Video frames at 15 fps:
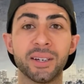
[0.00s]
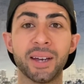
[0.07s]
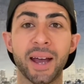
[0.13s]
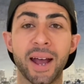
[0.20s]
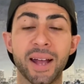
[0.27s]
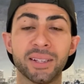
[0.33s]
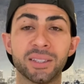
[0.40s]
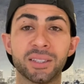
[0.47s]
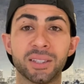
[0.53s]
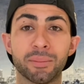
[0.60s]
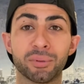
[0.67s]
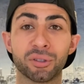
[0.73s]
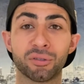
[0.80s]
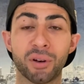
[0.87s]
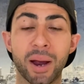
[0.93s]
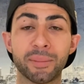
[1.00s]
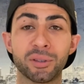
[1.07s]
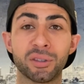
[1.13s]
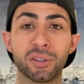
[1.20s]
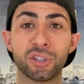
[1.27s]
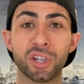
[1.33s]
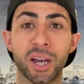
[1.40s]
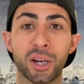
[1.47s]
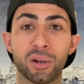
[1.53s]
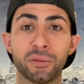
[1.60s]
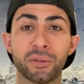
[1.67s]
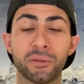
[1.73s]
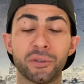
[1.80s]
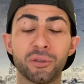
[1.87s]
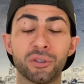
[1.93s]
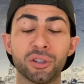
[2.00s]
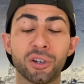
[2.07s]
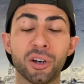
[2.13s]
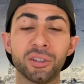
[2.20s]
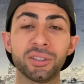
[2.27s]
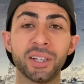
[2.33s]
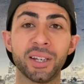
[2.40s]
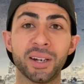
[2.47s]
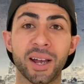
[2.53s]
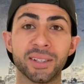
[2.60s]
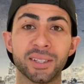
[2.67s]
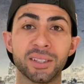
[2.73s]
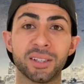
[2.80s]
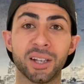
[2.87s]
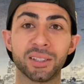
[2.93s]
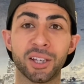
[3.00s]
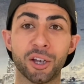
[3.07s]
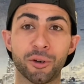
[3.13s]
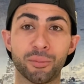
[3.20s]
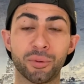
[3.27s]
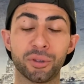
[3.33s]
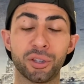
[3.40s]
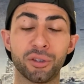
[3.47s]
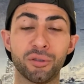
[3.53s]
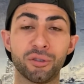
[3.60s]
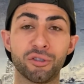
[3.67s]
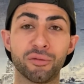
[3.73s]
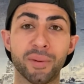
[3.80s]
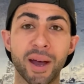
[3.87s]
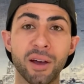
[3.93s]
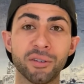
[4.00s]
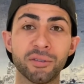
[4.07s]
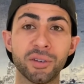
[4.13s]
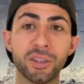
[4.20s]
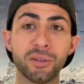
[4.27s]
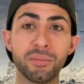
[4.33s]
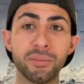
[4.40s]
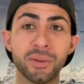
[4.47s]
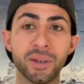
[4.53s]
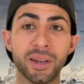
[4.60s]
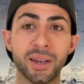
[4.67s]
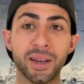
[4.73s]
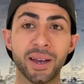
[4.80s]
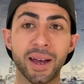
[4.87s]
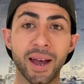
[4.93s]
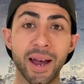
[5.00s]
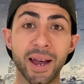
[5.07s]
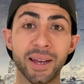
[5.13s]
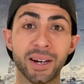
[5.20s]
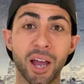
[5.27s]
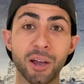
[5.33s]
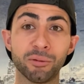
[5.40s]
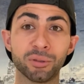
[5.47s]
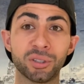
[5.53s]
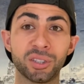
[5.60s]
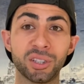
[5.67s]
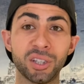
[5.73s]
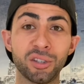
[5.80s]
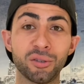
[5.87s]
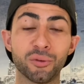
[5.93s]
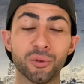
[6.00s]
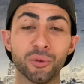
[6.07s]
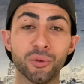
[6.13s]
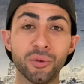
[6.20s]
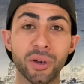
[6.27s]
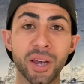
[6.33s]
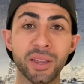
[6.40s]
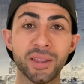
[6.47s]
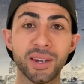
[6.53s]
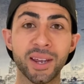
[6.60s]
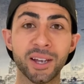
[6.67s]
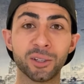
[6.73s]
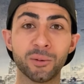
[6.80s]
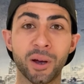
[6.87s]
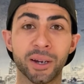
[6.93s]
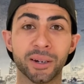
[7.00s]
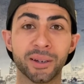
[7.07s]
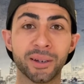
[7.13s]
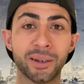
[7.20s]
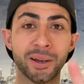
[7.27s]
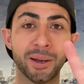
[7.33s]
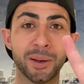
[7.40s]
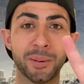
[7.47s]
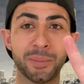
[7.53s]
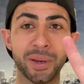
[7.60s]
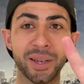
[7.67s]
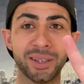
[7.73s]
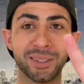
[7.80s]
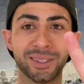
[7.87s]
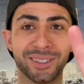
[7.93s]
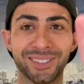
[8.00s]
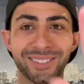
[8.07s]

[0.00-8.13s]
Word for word: and subscribe to the channel for future content as it does help with the YouTube algorithm. And I will see you all in the next one. Peace.